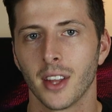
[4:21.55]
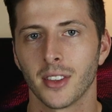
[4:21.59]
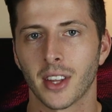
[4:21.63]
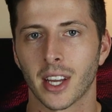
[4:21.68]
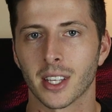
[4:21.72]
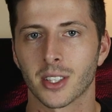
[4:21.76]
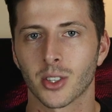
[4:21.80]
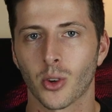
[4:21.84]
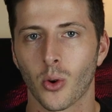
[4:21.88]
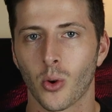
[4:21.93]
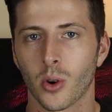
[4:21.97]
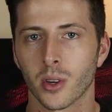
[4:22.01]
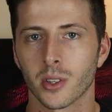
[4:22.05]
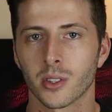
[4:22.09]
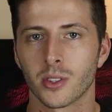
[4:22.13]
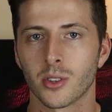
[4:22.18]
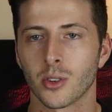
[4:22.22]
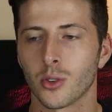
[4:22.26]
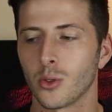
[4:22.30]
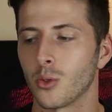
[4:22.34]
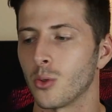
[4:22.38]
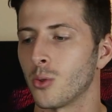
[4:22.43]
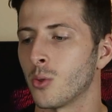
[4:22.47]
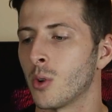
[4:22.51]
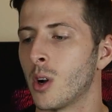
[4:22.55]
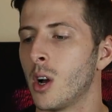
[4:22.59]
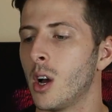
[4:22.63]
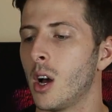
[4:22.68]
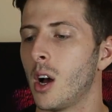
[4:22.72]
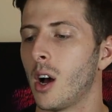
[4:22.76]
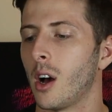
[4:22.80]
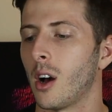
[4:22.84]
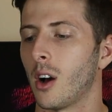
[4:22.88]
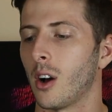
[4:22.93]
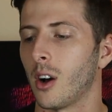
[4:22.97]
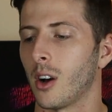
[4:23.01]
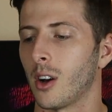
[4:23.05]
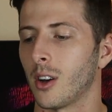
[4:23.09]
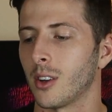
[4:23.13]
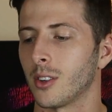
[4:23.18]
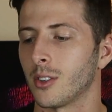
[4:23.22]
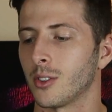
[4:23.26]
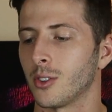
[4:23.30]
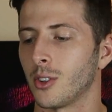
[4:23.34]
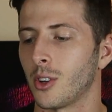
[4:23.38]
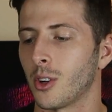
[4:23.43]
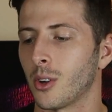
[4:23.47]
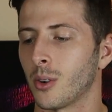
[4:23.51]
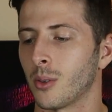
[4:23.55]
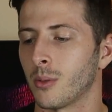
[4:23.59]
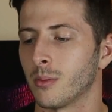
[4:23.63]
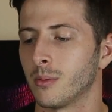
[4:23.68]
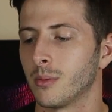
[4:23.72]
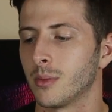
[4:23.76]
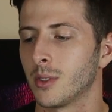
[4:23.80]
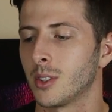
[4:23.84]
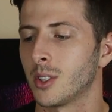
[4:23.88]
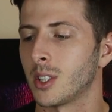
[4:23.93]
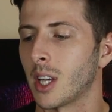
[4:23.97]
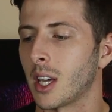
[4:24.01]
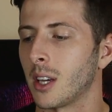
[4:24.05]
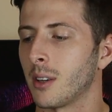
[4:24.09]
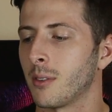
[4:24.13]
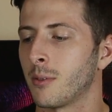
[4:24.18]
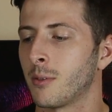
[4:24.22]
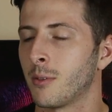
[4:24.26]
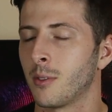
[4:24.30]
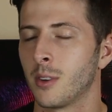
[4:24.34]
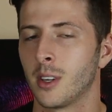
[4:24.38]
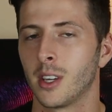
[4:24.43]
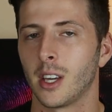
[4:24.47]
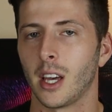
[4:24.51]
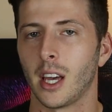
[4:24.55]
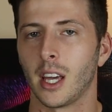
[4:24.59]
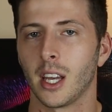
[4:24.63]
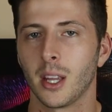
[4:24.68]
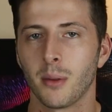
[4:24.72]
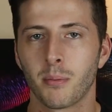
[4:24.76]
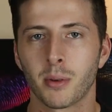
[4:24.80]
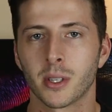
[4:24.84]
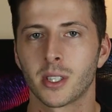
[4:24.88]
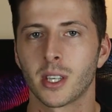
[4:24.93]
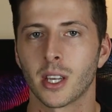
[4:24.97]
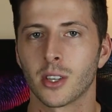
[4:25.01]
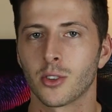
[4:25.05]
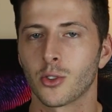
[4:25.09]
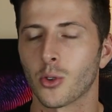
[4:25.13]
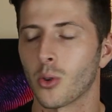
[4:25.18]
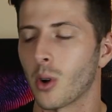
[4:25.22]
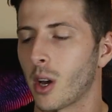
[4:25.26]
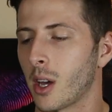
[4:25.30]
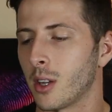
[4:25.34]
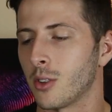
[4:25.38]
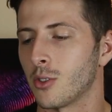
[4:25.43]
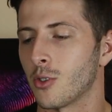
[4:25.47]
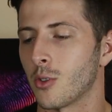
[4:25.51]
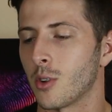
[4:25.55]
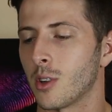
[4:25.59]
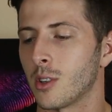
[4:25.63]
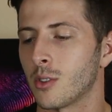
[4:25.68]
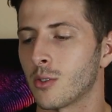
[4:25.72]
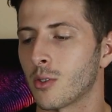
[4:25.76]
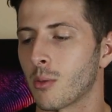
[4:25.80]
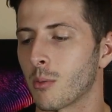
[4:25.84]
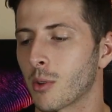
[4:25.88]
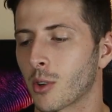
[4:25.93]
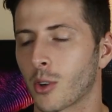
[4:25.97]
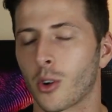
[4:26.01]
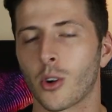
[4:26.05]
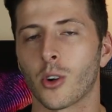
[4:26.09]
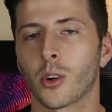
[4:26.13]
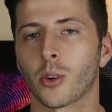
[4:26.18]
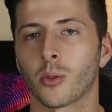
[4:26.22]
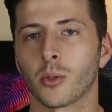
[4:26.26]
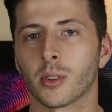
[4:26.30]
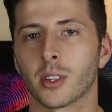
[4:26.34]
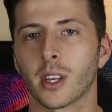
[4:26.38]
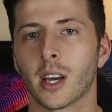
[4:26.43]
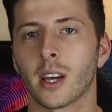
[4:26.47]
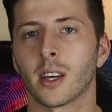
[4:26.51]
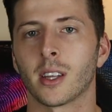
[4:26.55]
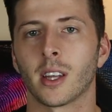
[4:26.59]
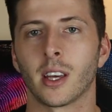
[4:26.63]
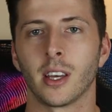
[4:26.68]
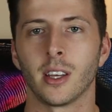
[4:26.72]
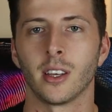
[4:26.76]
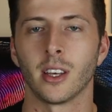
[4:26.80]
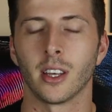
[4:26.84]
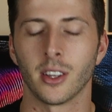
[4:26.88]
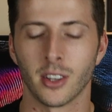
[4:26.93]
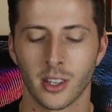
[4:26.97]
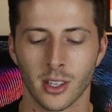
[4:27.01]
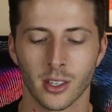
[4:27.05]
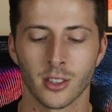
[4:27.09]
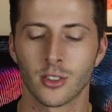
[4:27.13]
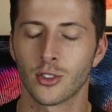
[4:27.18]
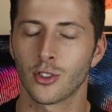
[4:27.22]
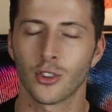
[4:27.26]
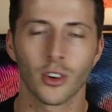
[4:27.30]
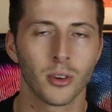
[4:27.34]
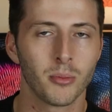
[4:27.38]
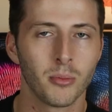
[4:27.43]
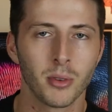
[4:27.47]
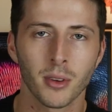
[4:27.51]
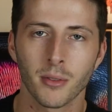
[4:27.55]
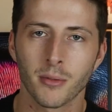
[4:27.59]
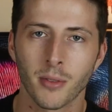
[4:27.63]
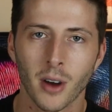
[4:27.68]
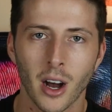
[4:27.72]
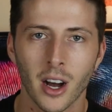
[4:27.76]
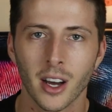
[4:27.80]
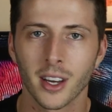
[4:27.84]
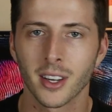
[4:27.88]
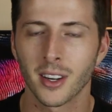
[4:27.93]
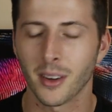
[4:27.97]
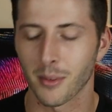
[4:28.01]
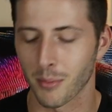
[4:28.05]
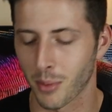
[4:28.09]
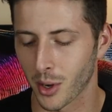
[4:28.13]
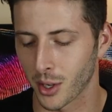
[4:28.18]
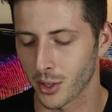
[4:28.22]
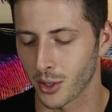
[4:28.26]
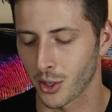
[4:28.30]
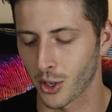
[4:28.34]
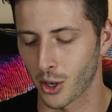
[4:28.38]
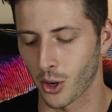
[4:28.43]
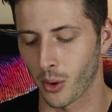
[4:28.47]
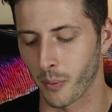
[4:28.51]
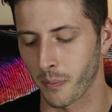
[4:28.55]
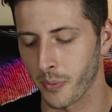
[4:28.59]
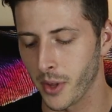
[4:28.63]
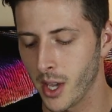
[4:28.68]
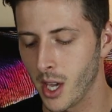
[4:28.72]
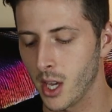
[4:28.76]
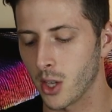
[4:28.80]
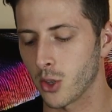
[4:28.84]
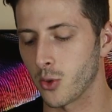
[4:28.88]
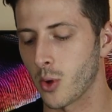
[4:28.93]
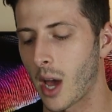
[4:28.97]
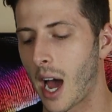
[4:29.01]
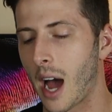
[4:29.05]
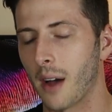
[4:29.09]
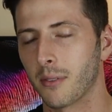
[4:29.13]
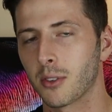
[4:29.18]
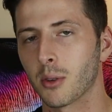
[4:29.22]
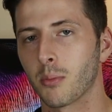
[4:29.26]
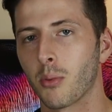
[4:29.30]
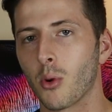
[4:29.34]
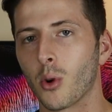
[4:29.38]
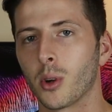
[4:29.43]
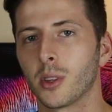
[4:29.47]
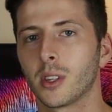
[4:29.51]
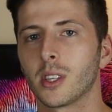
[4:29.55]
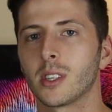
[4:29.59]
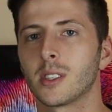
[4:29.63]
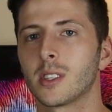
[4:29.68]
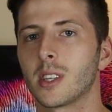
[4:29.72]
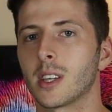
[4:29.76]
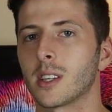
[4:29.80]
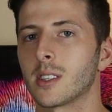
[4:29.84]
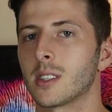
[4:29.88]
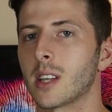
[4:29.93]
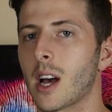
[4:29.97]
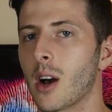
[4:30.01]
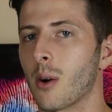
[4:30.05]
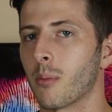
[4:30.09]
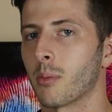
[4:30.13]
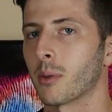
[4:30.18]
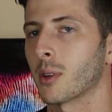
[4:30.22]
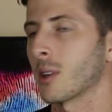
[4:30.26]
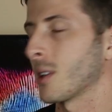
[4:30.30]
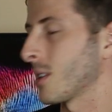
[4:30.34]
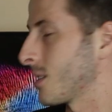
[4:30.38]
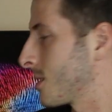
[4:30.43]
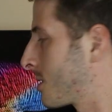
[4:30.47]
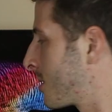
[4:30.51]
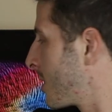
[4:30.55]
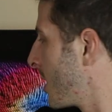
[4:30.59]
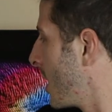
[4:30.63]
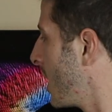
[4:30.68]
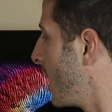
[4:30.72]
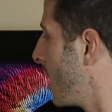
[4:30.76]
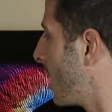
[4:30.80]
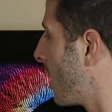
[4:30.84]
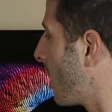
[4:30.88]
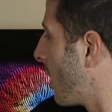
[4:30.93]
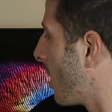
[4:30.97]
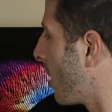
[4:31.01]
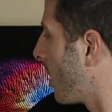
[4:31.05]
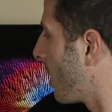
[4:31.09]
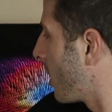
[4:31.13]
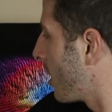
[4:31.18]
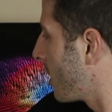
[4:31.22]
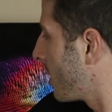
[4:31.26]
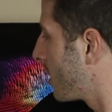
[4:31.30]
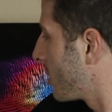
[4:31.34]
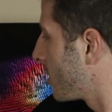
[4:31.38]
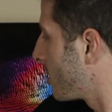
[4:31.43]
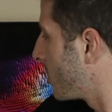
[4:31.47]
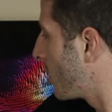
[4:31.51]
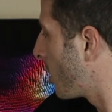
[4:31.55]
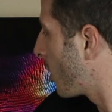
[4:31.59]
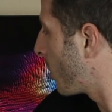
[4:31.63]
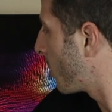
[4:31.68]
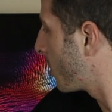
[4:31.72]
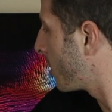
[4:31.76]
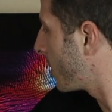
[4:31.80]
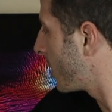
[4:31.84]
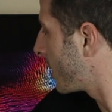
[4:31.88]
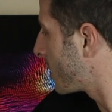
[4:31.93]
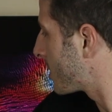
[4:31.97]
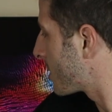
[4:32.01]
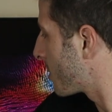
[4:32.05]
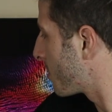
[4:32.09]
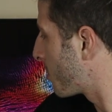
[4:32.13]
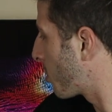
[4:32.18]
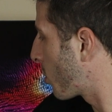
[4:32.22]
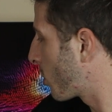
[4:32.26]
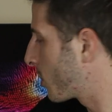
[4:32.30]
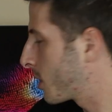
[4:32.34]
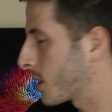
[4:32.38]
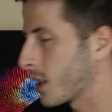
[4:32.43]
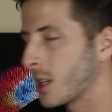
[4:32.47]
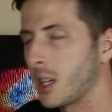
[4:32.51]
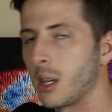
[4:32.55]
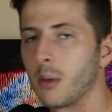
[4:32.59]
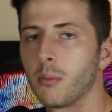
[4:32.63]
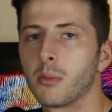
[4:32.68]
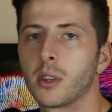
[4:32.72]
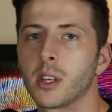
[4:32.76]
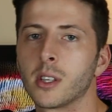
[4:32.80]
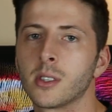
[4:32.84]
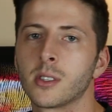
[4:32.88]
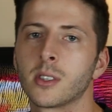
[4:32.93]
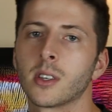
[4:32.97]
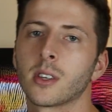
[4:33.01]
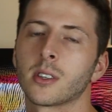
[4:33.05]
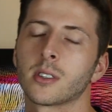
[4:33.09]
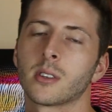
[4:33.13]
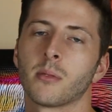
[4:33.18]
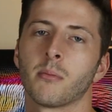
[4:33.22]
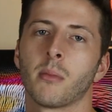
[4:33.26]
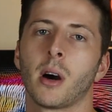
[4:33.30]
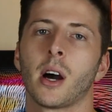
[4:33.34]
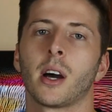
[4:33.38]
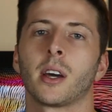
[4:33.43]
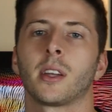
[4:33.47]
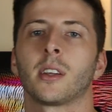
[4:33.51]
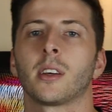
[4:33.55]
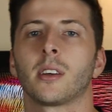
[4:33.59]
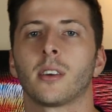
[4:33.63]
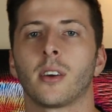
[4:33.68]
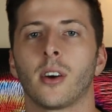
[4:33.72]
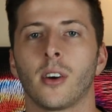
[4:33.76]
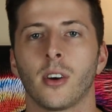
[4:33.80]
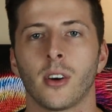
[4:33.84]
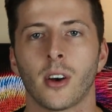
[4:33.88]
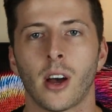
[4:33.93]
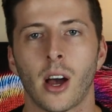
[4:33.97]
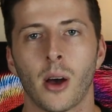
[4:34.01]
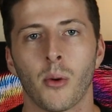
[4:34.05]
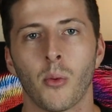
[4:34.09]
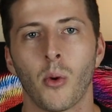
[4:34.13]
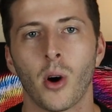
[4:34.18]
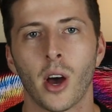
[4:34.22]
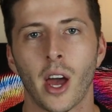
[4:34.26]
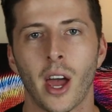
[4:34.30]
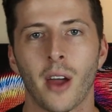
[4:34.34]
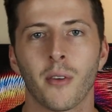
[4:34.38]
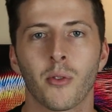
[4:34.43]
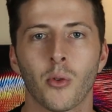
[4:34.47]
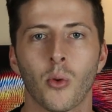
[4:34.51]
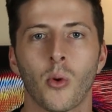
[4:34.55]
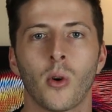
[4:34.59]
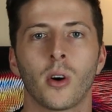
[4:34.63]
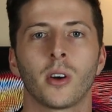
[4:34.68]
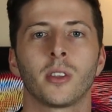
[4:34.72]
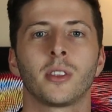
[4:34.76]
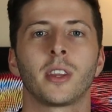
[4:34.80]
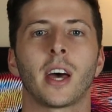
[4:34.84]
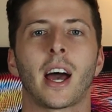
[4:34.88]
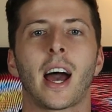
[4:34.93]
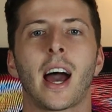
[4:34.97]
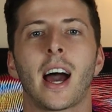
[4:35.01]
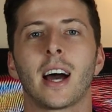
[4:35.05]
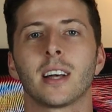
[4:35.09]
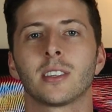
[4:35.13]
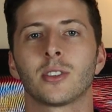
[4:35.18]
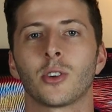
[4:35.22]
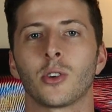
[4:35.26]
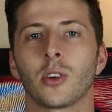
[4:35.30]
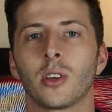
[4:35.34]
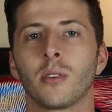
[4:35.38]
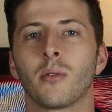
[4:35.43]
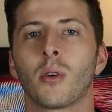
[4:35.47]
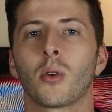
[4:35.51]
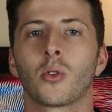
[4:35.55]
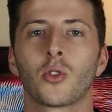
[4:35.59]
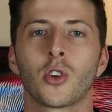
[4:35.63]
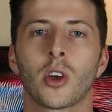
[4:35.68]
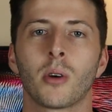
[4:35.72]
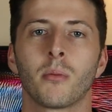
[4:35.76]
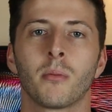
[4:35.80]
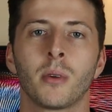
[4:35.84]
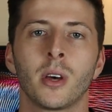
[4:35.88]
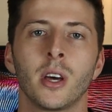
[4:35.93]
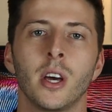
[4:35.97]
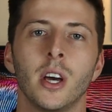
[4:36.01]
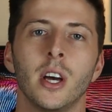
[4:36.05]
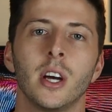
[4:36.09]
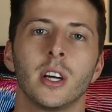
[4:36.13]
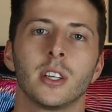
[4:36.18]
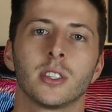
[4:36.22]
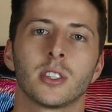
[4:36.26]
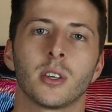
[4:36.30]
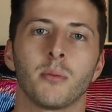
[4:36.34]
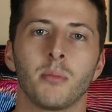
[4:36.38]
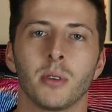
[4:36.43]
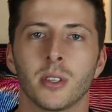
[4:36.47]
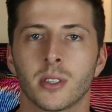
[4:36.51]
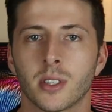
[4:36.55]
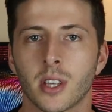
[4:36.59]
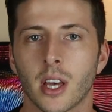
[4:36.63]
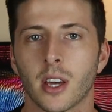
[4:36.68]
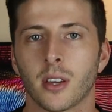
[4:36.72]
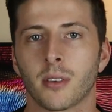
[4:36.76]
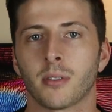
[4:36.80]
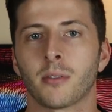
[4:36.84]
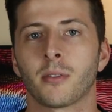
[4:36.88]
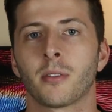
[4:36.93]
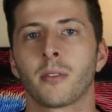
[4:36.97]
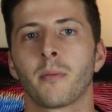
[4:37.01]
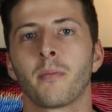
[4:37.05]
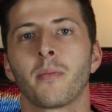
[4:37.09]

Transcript: That's going to save any potential injuries from occurring with that. It should be fine, but you have to point these things out because it's important to keep these things in mind. I want everyone that has their Evo Gym to be safe.